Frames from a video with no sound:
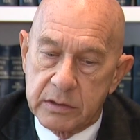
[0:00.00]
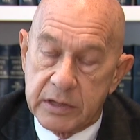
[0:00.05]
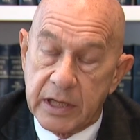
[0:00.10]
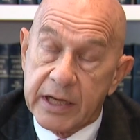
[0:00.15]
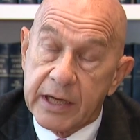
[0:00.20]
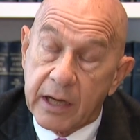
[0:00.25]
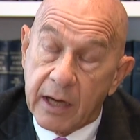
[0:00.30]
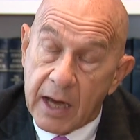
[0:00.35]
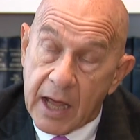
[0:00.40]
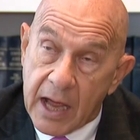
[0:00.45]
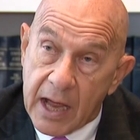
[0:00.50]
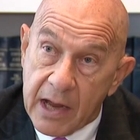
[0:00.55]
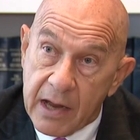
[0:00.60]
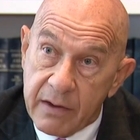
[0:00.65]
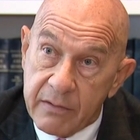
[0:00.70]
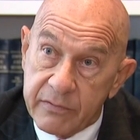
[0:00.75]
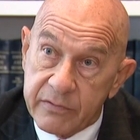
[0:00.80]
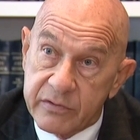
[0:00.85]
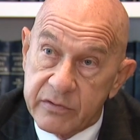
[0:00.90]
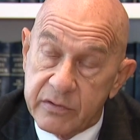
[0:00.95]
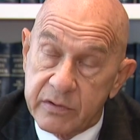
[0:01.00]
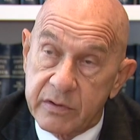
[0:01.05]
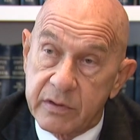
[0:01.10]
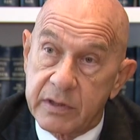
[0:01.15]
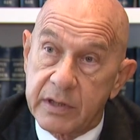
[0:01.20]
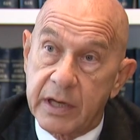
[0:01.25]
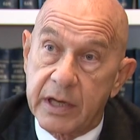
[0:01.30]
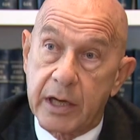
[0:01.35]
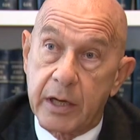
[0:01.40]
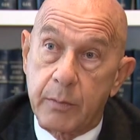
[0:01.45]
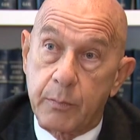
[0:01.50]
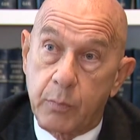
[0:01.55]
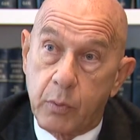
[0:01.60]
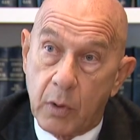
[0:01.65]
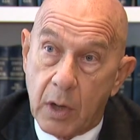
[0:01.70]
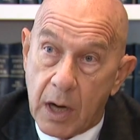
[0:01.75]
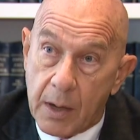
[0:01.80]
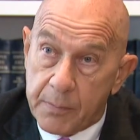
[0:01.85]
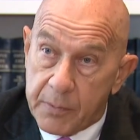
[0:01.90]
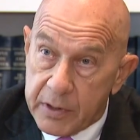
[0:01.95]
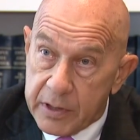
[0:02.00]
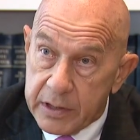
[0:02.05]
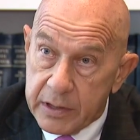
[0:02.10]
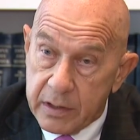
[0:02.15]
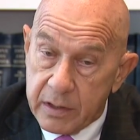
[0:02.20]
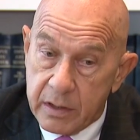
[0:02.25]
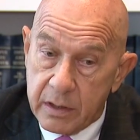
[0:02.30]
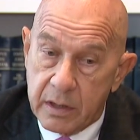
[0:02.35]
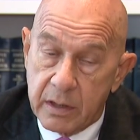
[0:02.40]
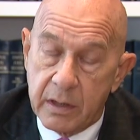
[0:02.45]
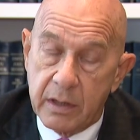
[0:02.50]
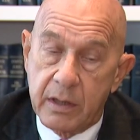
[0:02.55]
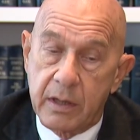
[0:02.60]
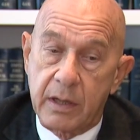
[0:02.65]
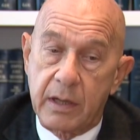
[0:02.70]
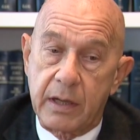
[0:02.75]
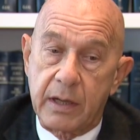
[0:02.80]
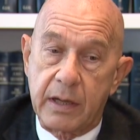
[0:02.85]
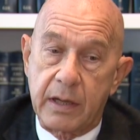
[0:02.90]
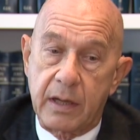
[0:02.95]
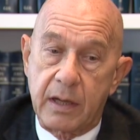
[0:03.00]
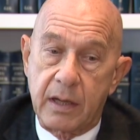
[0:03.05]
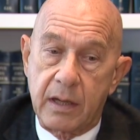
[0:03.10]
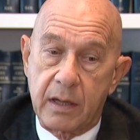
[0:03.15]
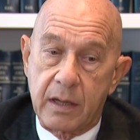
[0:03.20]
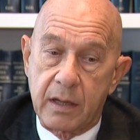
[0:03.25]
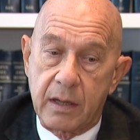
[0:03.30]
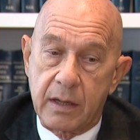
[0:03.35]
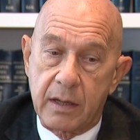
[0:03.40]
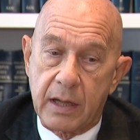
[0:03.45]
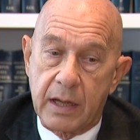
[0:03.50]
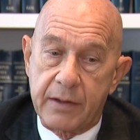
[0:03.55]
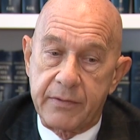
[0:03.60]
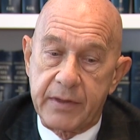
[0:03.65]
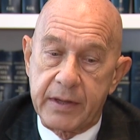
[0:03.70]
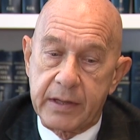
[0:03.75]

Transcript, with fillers: take lives and property. Uh, I